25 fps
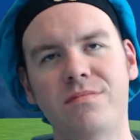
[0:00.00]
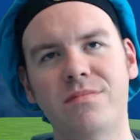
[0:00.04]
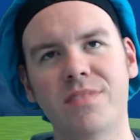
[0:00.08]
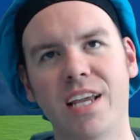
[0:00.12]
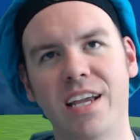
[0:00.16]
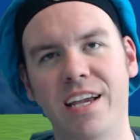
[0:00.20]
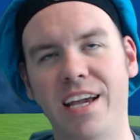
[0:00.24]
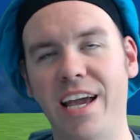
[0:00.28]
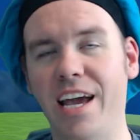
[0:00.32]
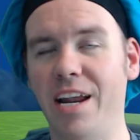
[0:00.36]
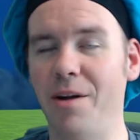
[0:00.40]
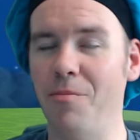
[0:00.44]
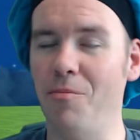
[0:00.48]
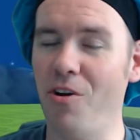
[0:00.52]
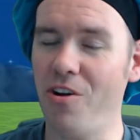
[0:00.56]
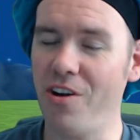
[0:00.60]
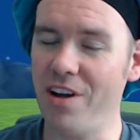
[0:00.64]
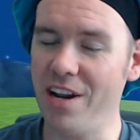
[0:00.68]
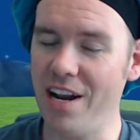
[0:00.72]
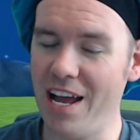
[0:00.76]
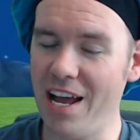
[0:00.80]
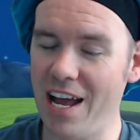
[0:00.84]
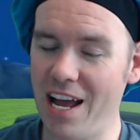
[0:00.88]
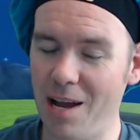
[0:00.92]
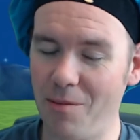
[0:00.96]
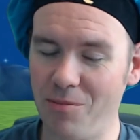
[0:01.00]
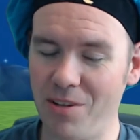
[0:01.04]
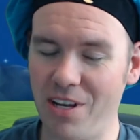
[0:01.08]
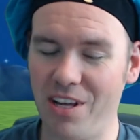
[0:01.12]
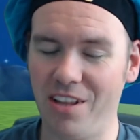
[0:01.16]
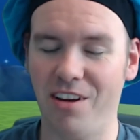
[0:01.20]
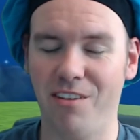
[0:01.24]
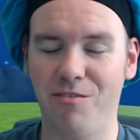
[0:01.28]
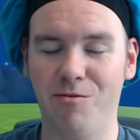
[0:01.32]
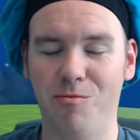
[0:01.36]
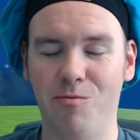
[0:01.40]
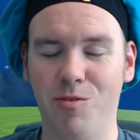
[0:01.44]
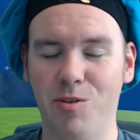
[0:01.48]
Again, I'm not going to harp
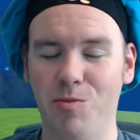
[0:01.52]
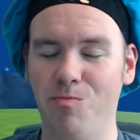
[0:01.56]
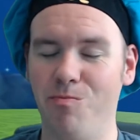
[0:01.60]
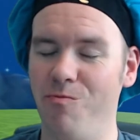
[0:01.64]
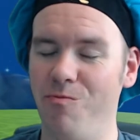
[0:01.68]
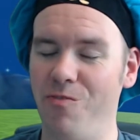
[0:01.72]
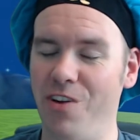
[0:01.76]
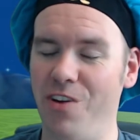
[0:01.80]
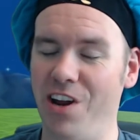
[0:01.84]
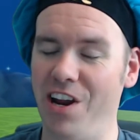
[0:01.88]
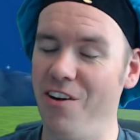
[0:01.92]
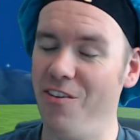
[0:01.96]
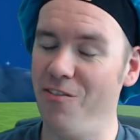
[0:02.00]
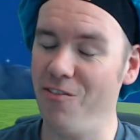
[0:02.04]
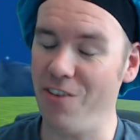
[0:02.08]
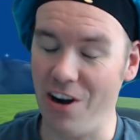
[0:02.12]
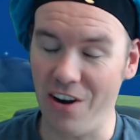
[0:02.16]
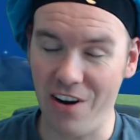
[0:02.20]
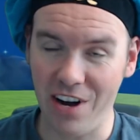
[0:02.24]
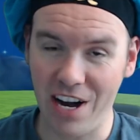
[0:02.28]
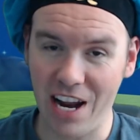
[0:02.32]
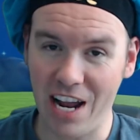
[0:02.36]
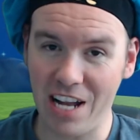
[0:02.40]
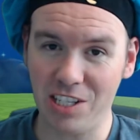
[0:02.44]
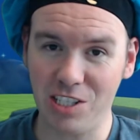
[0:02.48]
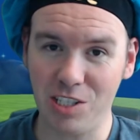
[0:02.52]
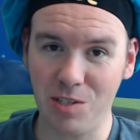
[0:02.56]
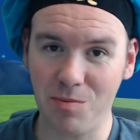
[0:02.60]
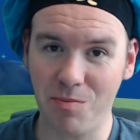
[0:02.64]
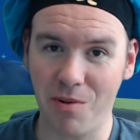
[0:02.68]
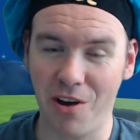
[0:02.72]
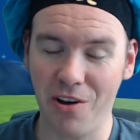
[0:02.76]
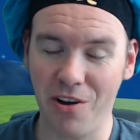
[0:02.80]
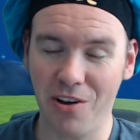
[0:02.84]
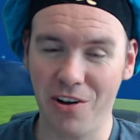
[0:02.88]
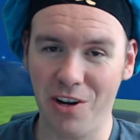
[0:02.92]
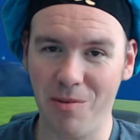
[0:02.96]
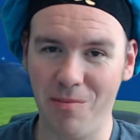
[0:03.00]
down. I've very
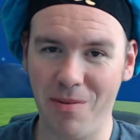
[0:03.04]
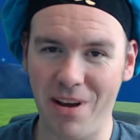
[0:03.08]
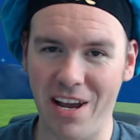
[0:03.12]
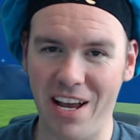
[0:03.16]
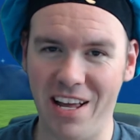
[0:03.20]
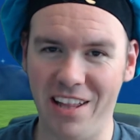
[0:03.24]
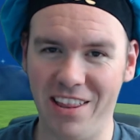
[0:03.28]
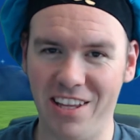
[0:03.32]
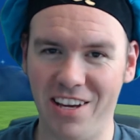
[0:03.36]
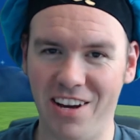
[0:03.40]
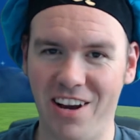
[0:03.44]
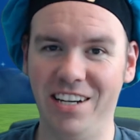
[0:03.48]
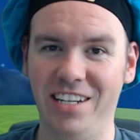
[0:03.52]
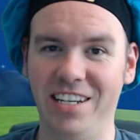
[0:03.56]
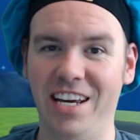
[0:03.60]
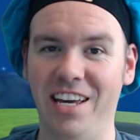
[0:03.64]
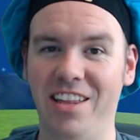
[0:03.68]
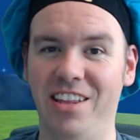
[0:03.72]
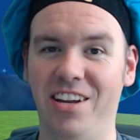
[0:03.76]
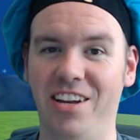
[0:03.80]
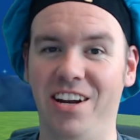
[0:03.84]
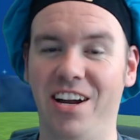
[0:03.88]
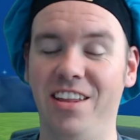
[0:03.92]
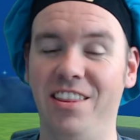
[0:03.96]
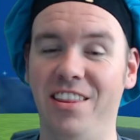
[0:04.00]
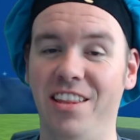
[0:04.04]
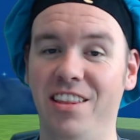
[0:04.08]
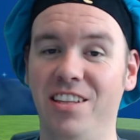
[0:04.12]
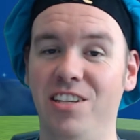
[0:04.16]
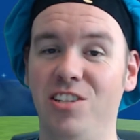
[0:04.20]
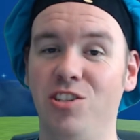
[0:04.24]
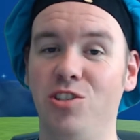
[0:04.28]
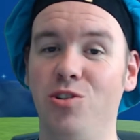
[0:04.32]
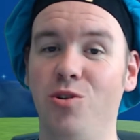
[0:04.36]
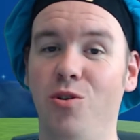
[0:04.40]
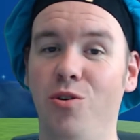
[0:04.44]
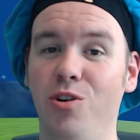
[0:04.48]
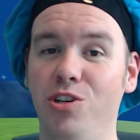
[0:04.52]
outspoken about the idea that I think the
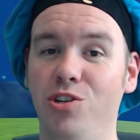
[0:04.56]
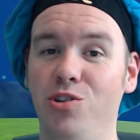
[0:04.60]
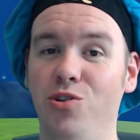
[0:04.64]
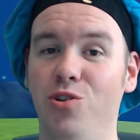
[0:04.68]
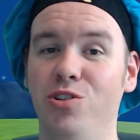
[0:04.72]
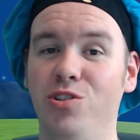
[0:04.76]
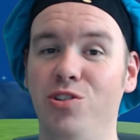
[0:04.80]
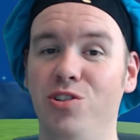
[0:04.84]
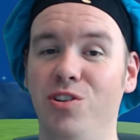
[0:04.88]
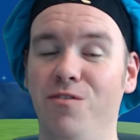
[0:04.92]
toy store